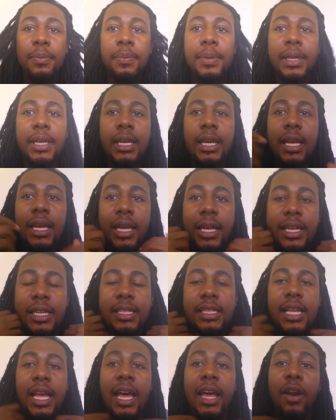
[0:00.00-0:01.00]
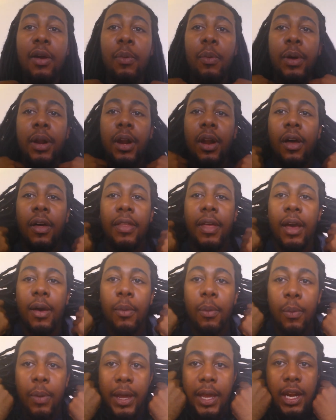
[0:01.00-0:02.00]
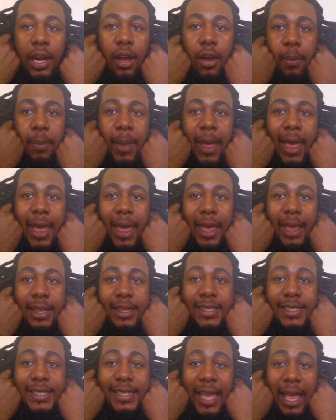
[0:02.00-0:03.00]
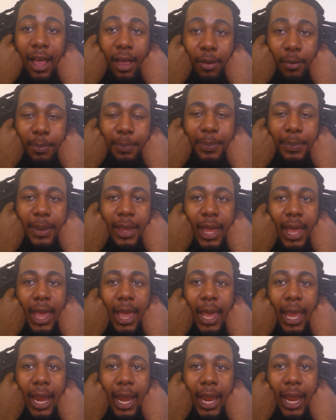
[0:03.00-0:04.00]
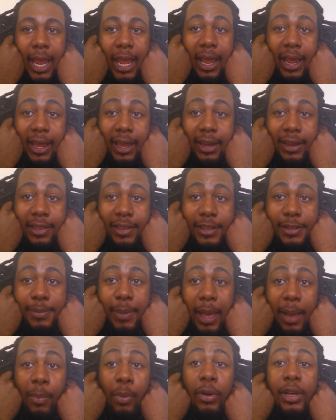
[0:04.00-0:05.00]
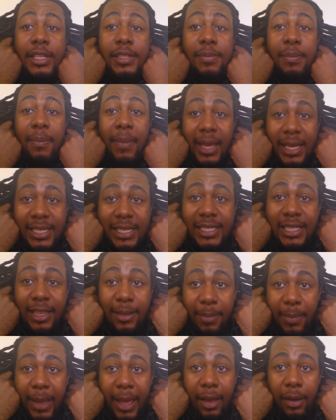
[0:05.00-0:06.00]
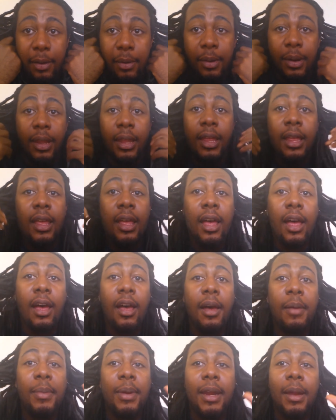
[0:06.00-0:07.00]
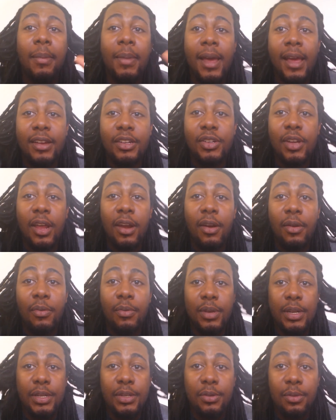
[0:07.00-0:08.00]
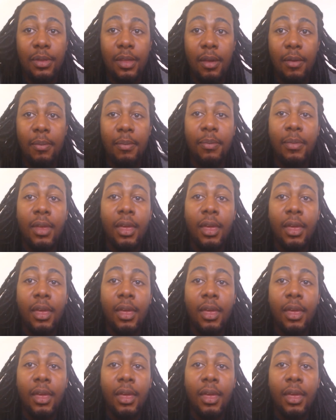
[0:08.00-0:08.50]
because I don't want all that weight on my scalp, and these bad boys may slip out, and I'm not trying to redo them.